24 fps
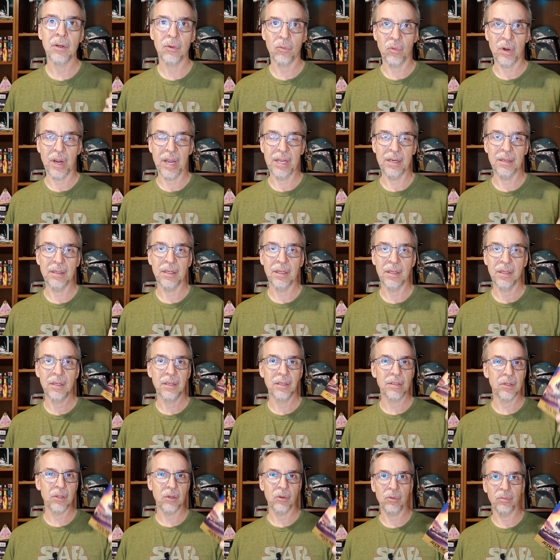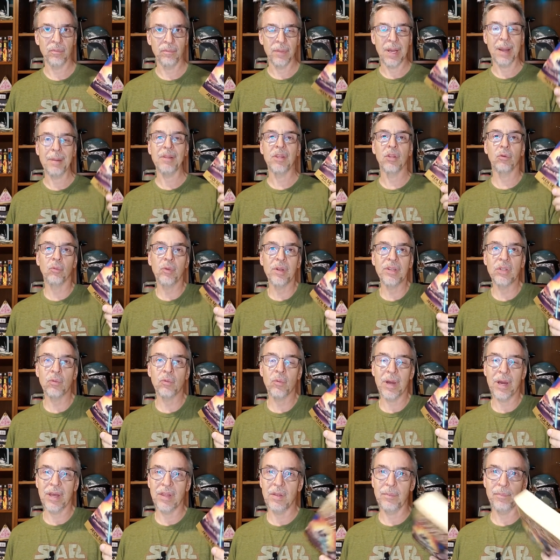right? So, I mean, the reason
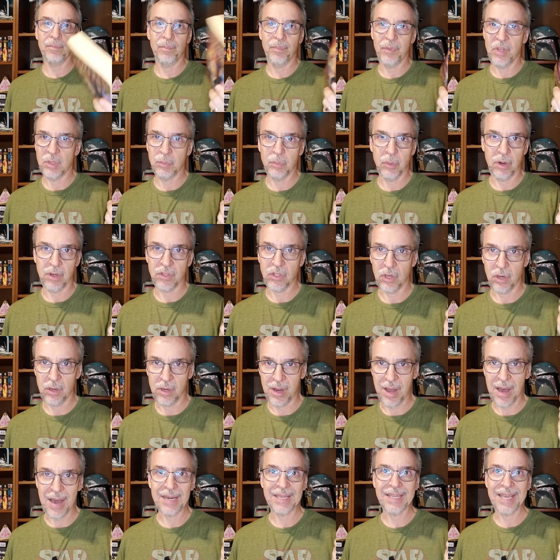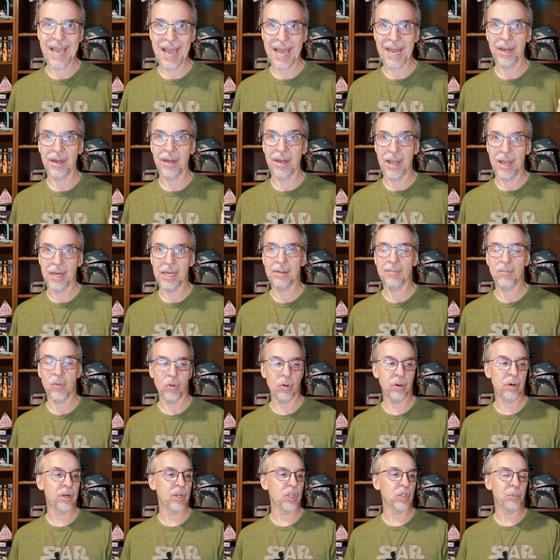why the, these books are not canon
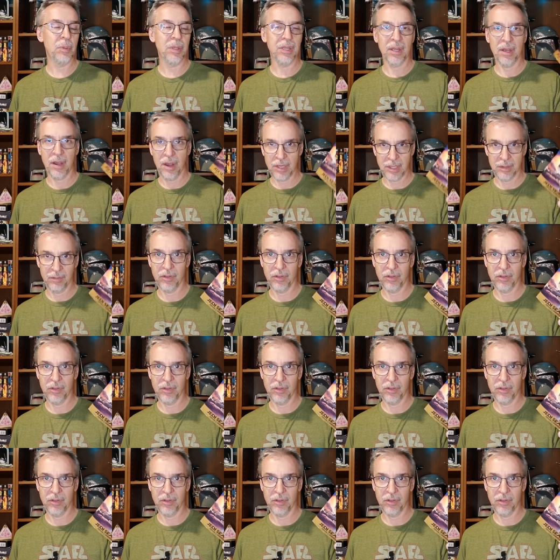anymore is because